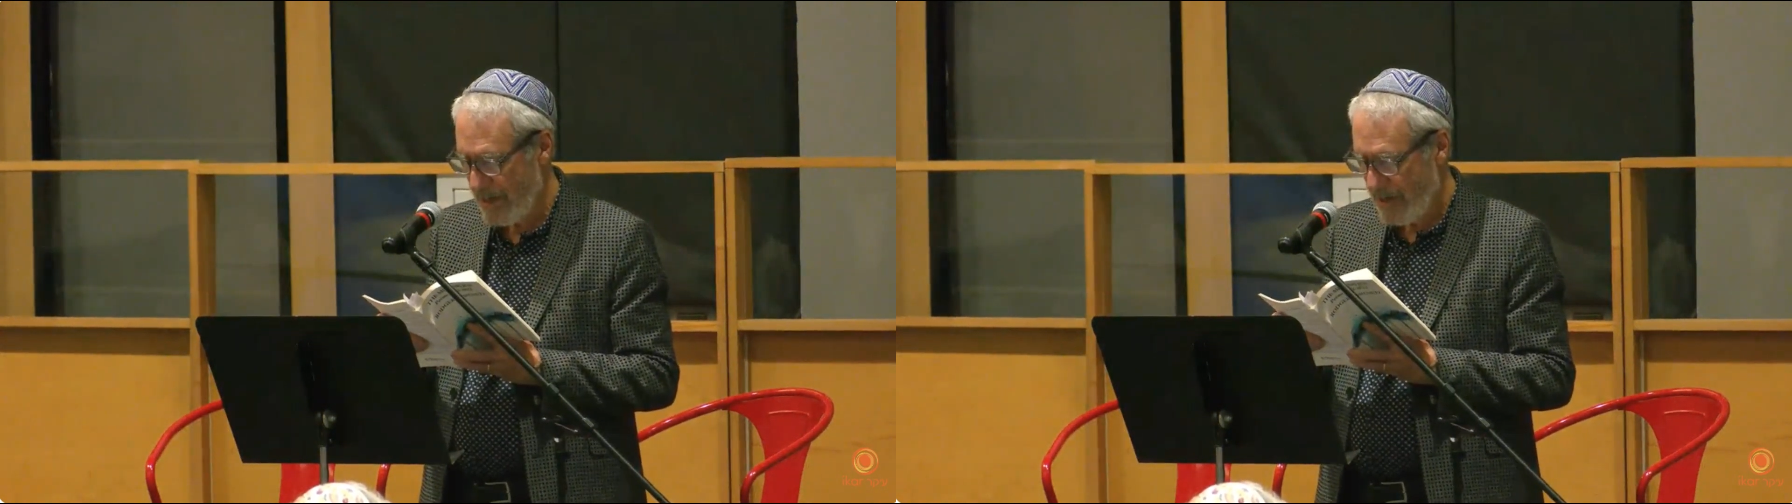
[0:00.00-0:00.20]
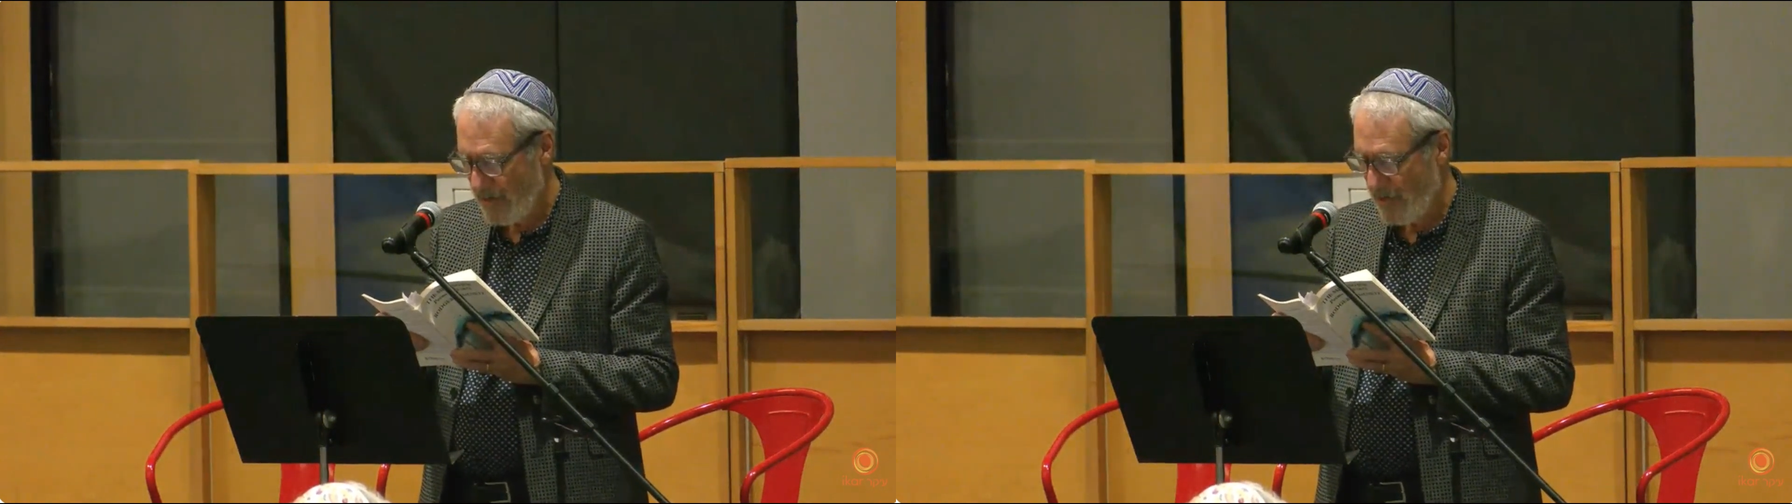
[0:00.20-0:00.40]

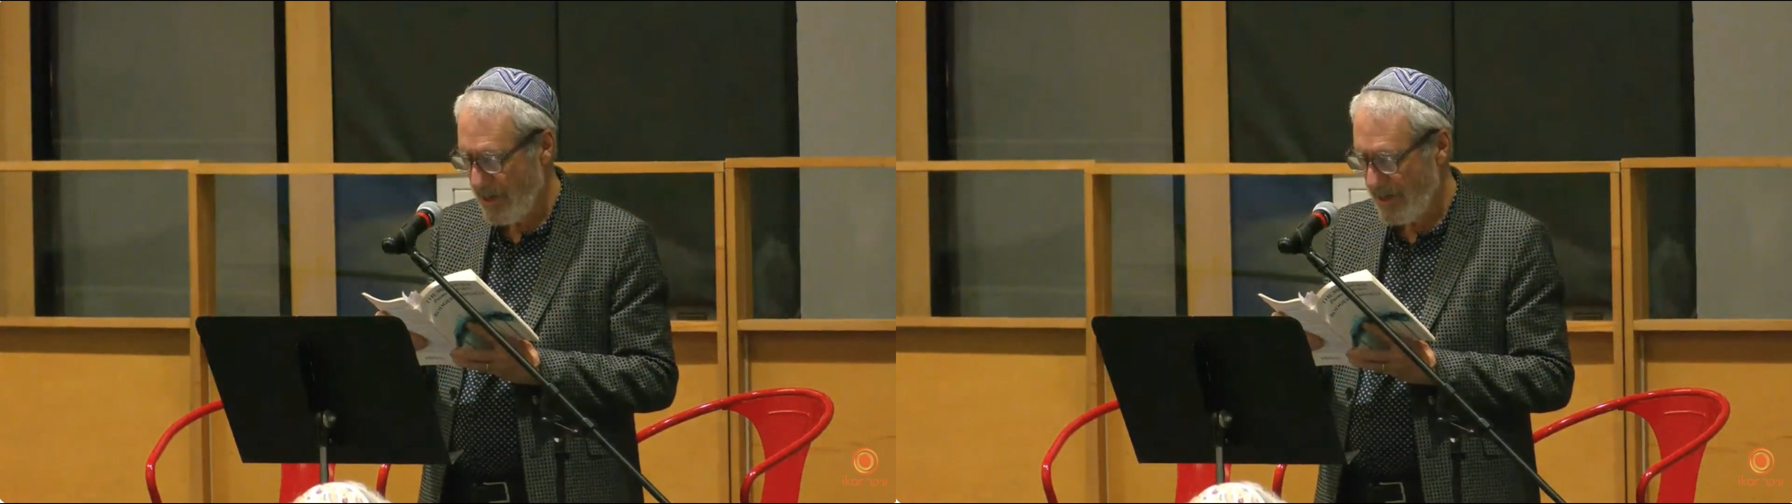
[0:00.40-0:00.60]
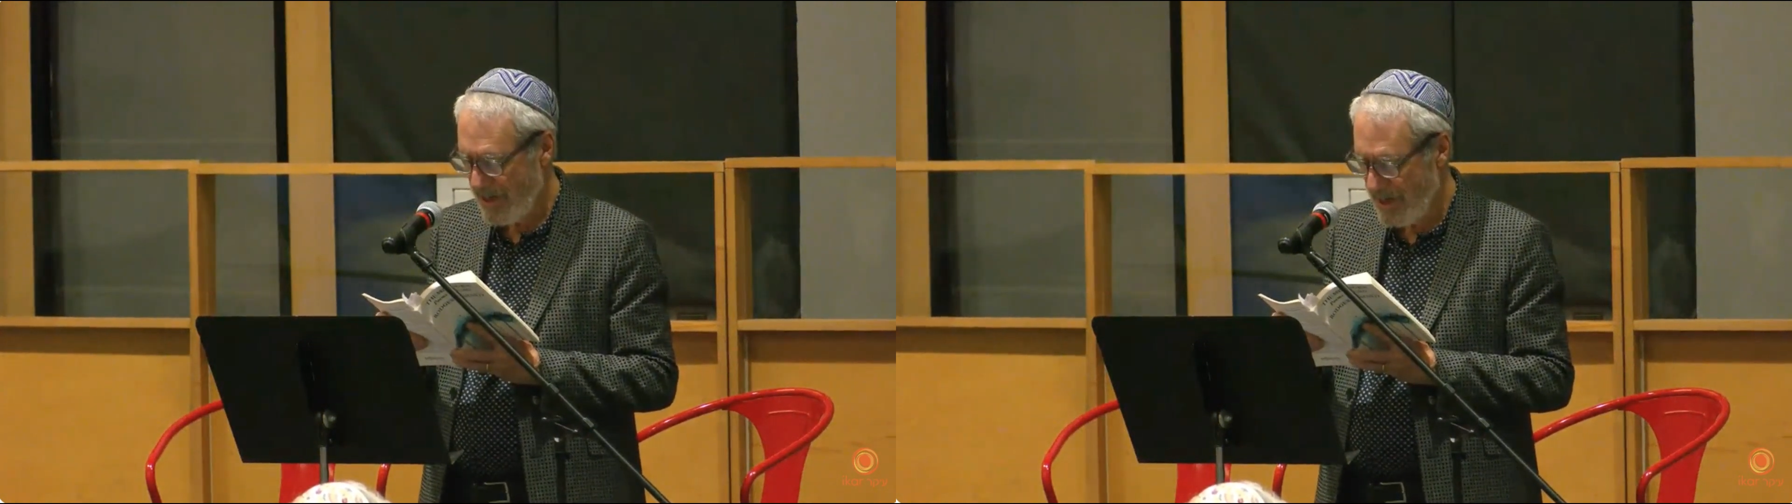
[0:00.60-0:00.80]
She
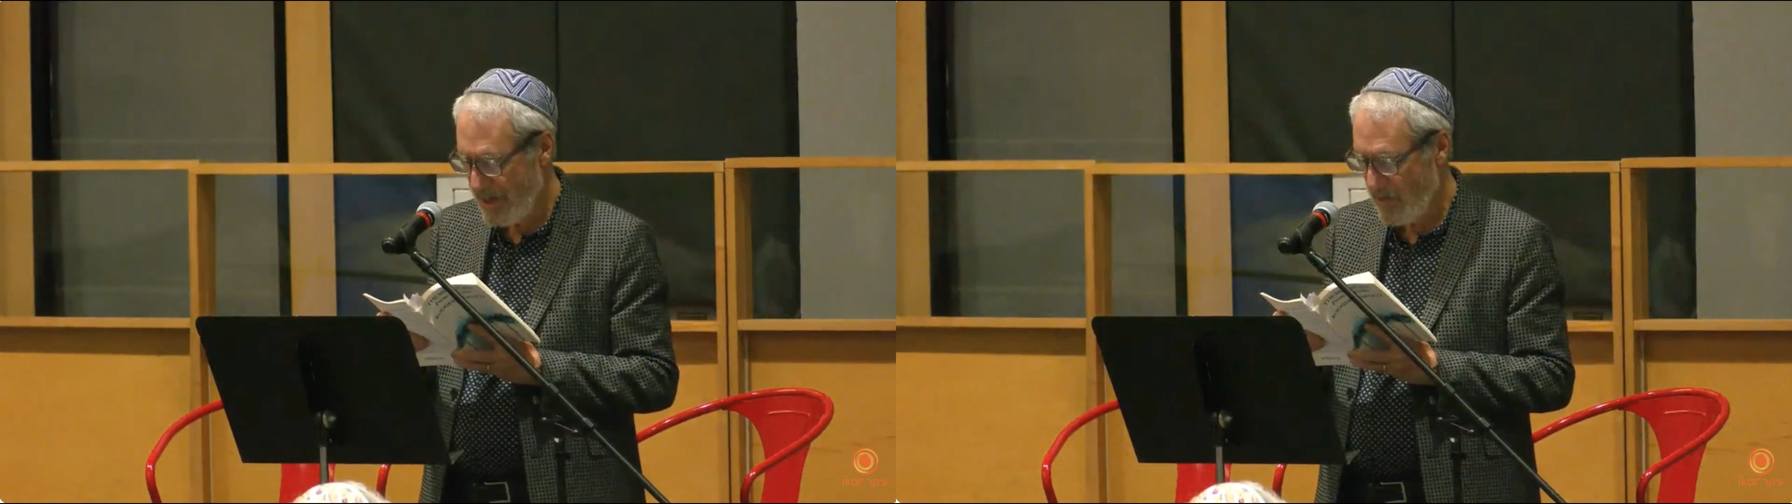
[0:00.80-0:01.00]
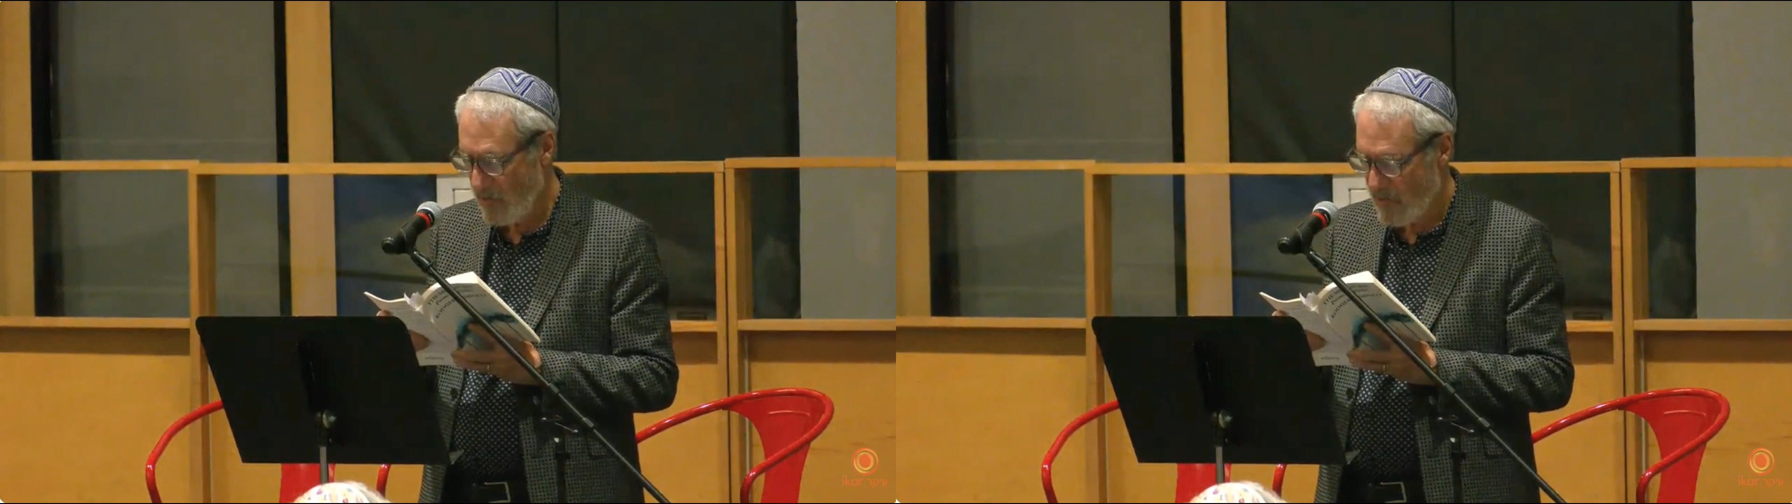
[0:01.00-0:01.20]
and he
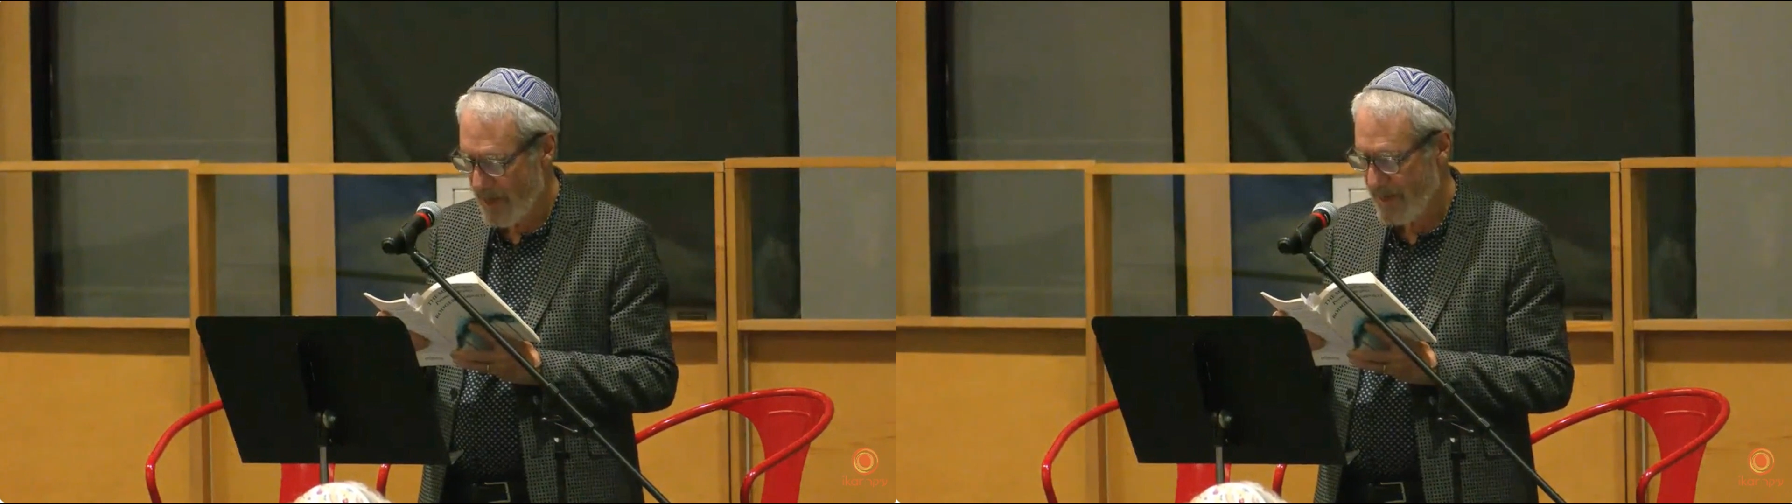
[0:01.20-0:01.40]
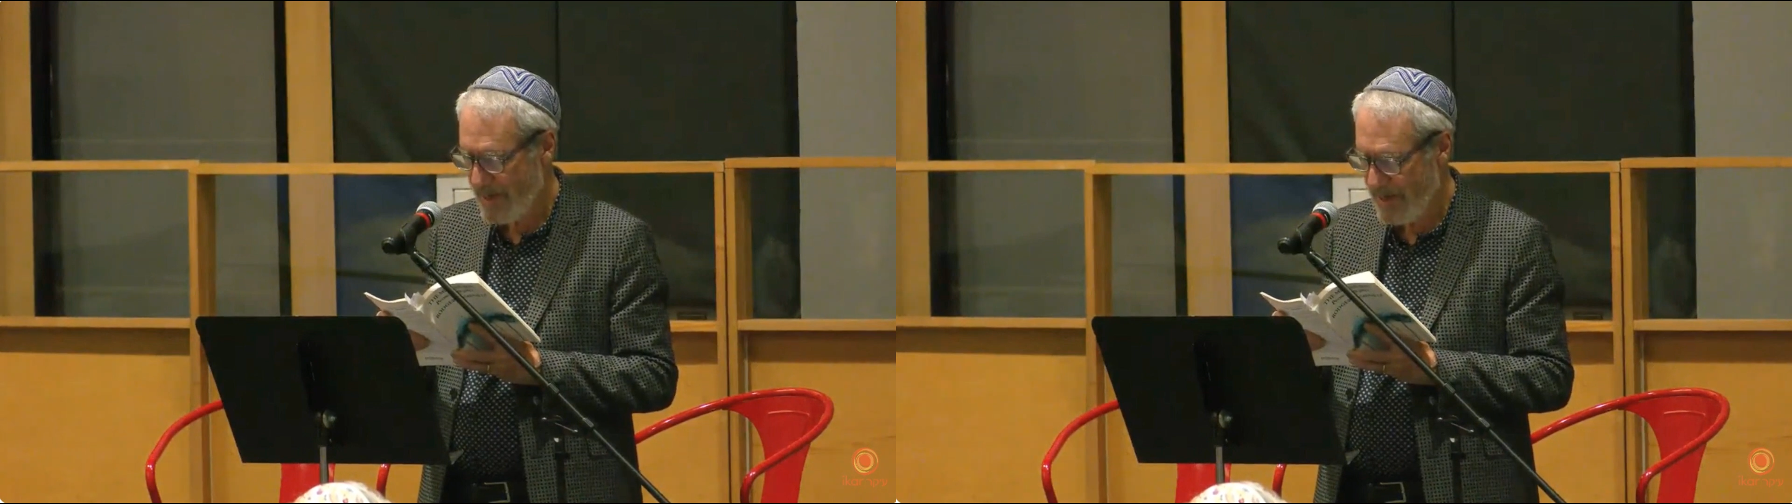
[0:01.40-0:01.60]

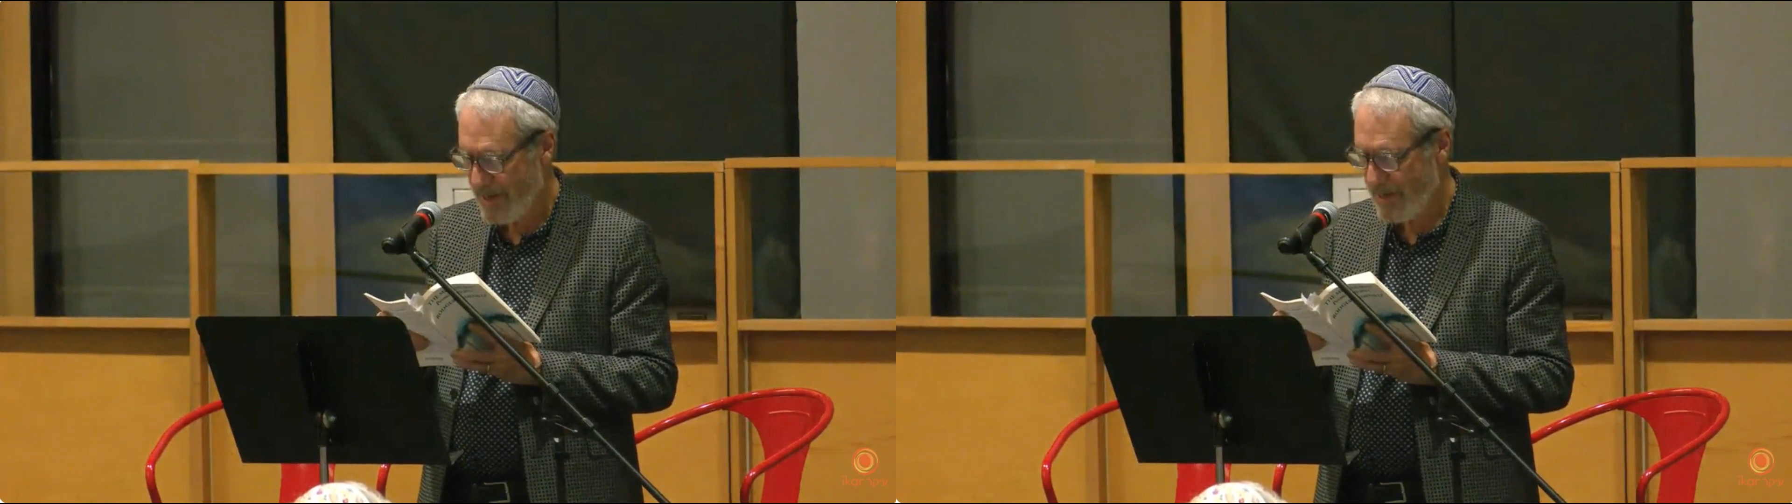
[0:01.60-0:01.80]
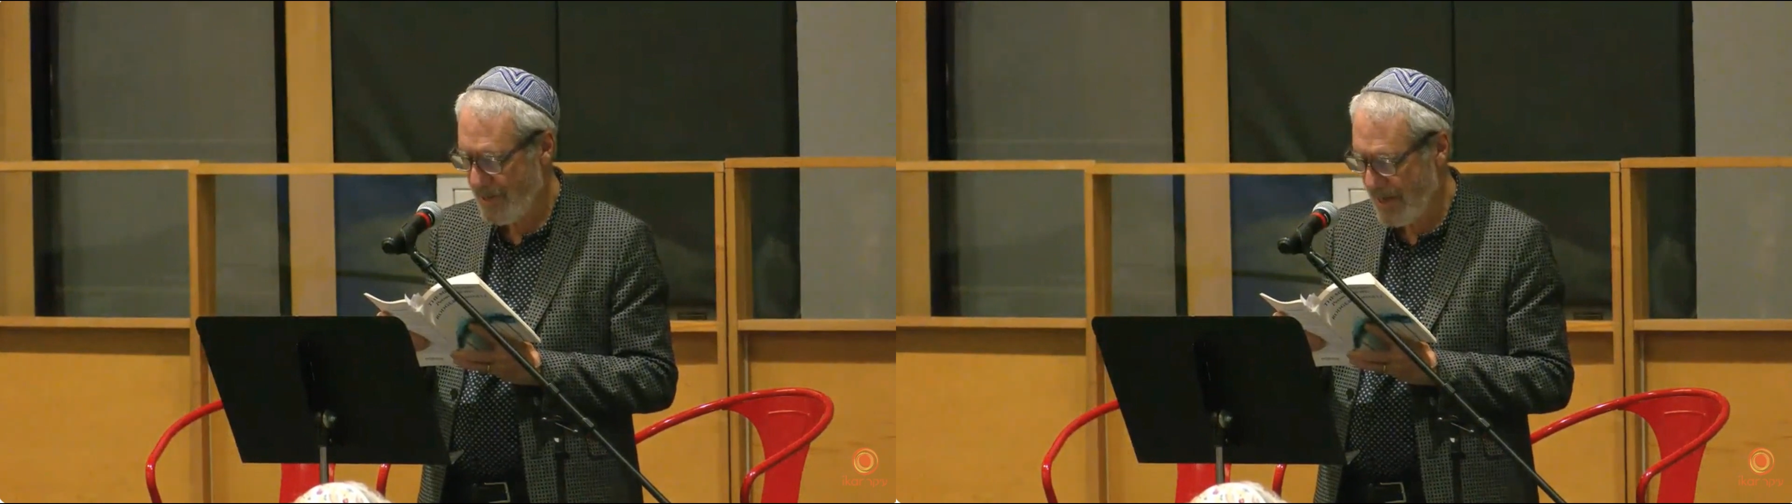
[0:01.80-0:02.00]
created he
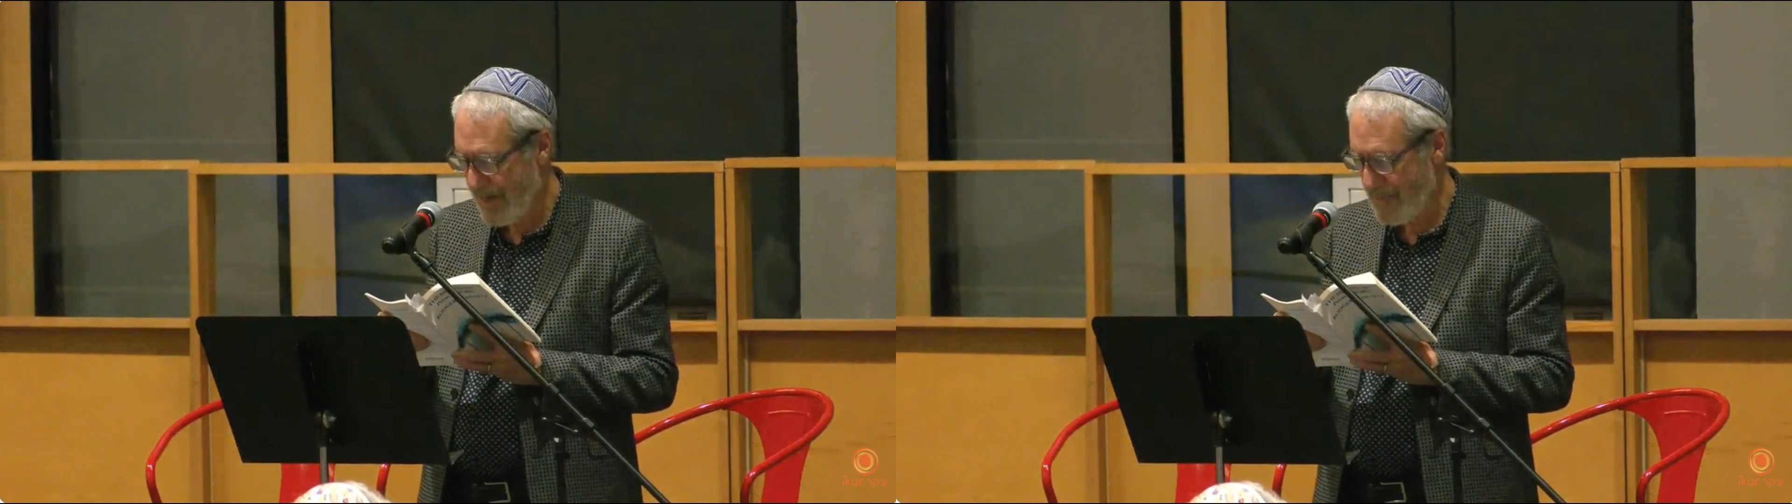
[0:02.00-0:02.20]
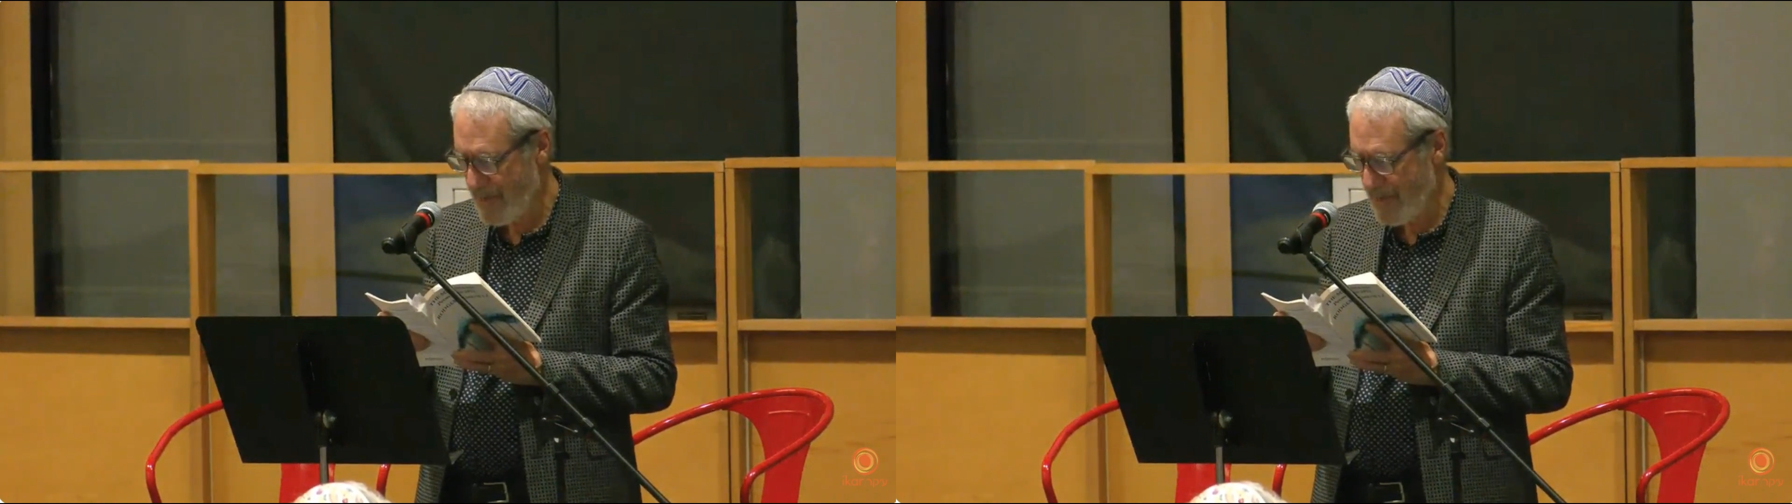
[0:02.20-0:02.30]
them,